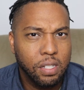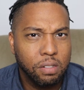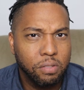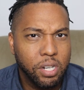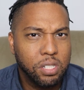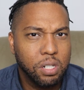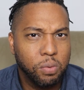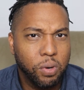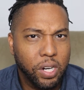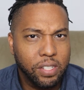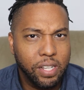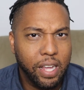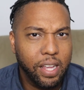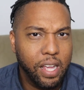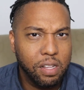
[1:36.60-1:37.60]
Racial work,
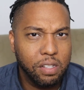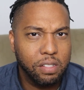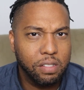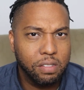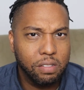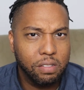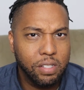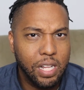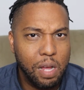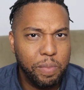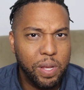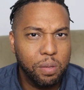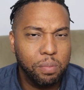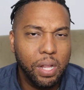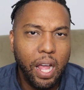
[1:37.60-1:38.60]
because I can't stop
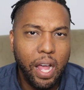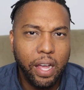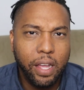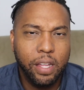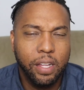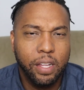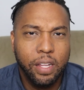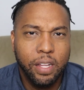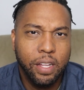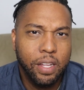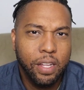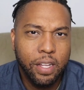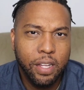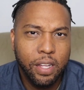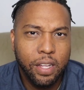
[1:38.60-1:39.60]
being black.
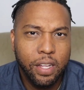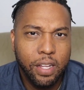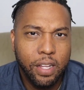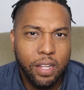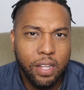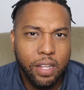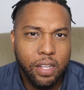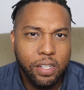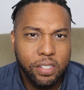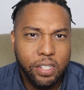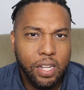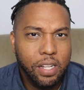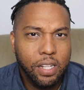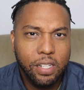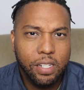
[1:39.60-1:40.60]
She
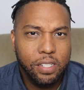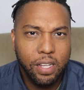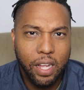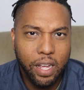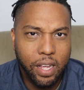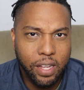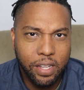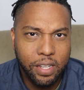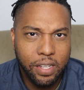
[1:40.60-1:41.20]
had nothing to say.